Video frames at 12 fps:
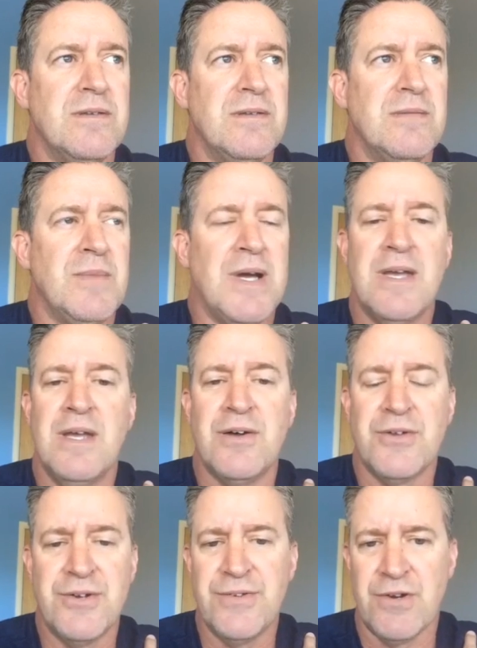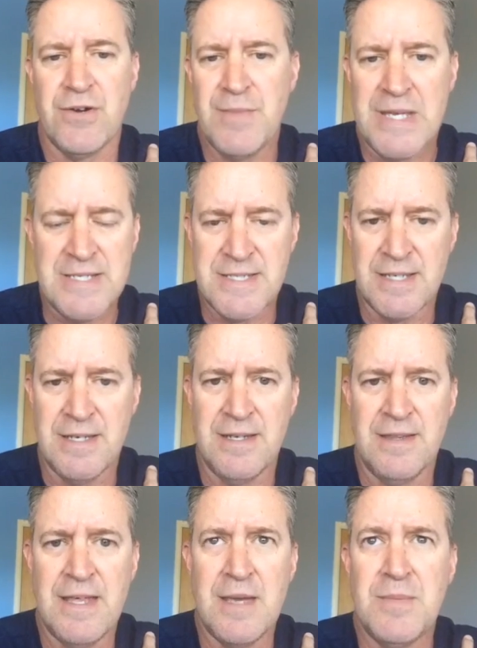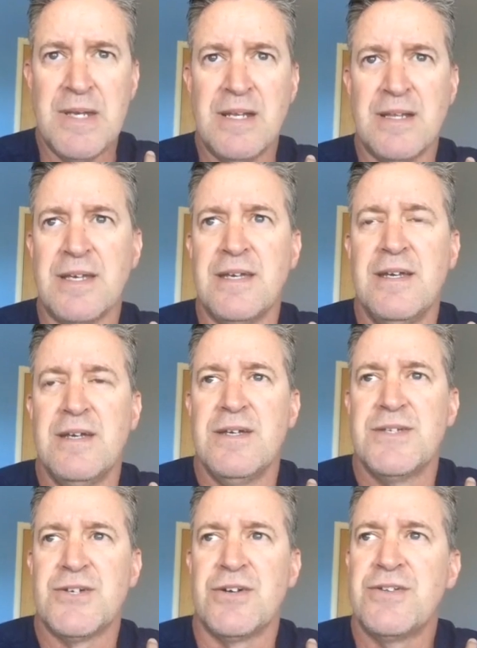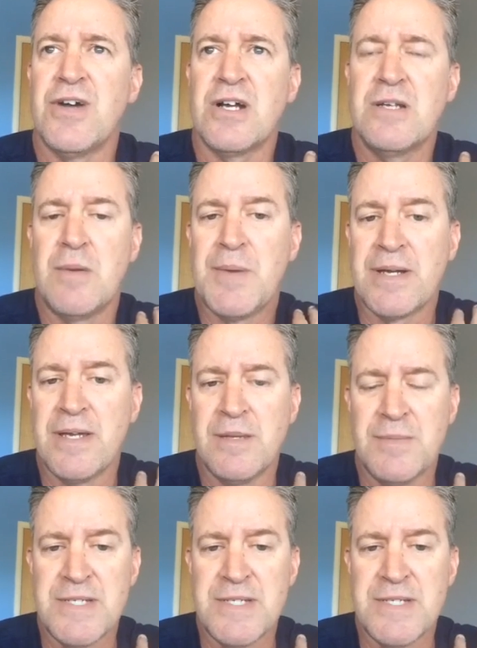my elders are amazing, and they immediately started talking to me about getting me